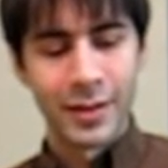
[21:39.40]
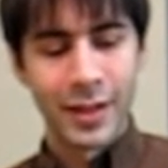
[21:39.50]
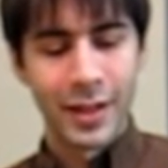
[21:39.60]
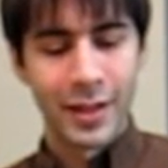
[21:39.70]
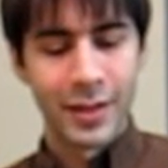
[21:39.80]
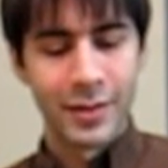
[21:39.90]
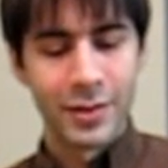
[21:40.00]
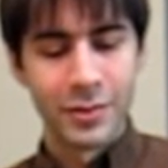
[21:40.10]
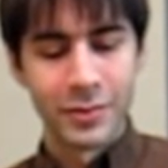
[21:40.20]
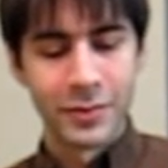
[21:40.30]
And
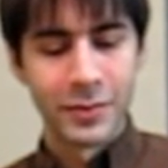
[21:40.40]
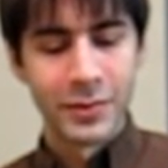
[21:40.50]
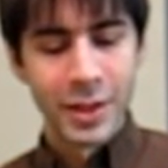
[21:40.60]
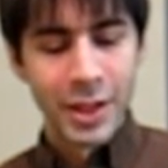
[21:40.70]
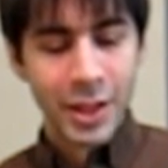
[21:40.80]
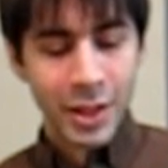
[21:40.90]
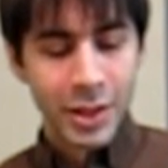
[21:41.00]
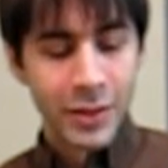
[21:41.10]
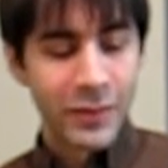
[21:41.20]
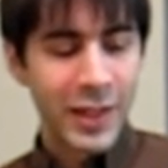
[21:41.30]
you'll
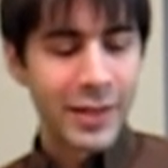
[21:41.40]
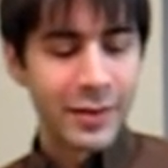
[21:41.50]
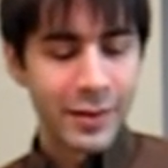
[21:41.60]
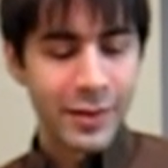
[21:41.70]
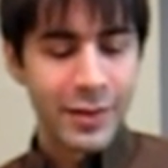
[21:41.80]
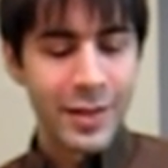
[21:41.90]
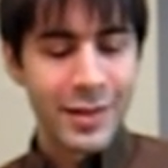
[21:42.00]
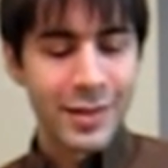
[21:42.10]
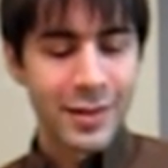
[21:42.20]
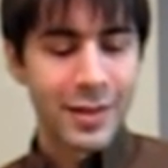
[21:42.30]
find
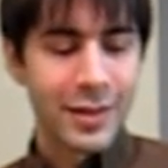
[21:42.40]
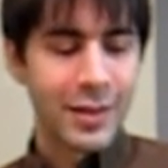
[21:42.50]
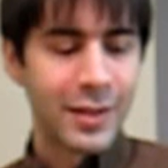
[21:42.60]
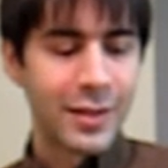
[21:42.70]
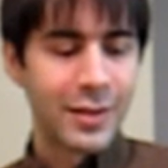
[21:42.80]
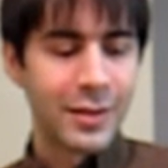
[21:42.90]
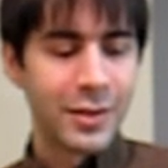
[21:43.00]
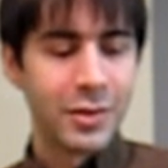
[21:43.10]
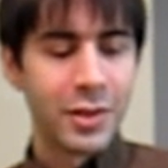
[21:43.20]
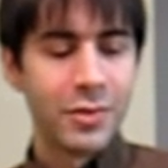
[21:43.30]
this,
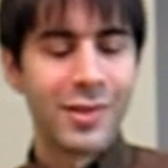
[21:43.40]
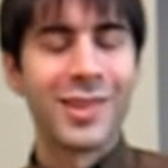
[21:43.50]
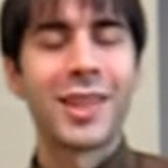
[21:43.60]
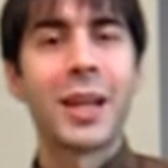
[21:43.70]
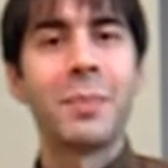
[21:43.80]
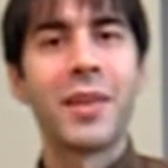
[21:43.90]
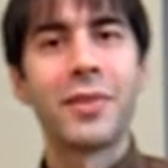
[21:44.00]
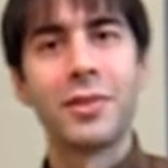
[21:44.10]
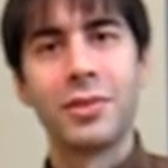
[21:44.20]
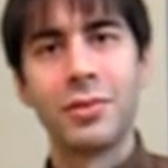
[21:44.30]
you can use the same
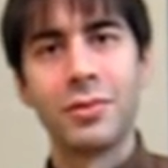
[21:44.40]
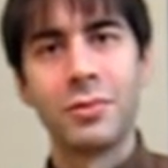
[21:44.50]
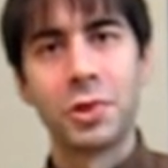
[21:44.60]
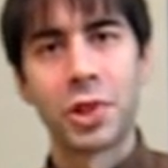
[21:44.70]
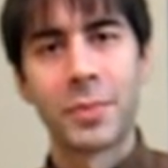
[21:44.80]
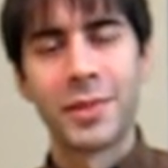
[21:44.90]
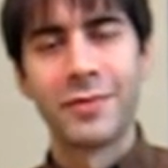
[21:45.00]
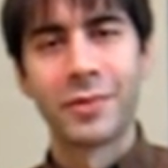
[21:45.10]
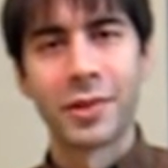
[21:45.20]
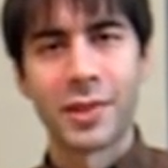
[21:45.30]
method to sharpen,
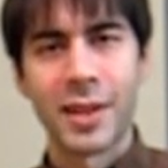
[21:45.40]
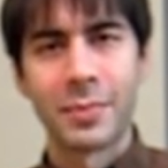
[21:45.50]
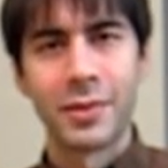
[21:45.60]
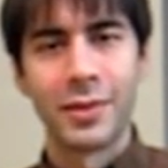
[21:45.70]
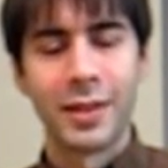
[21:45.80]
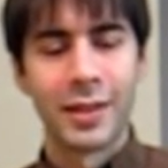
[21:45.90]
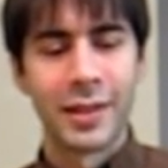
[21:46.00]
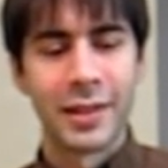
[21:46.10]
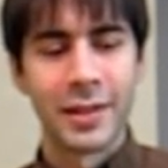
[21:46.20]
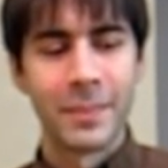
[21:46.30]
for
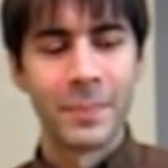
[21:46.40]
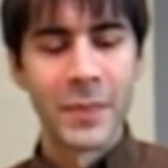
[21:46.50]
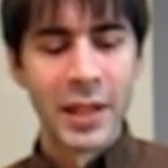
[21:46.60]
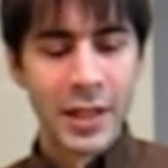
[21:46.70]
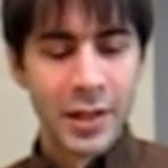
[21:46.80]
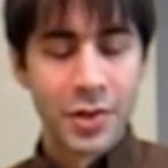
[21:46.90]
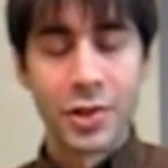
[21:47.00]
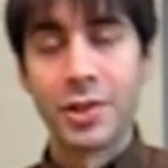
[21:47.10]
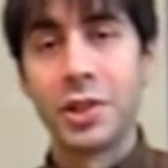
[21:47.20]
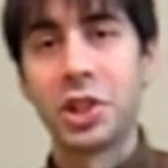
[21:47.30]
example,
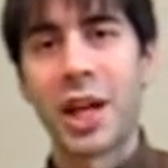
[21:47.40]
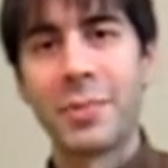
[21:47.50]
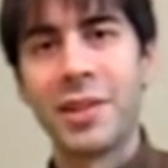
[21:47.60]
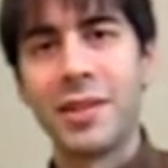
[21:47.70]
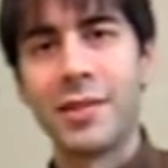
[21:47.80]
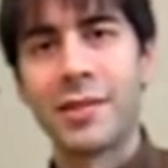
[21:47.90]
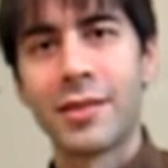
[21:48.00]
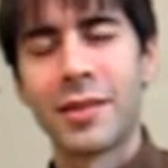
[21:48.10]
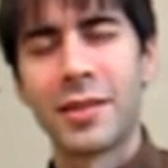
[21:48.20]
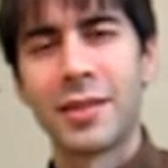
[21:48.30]
certain Japanese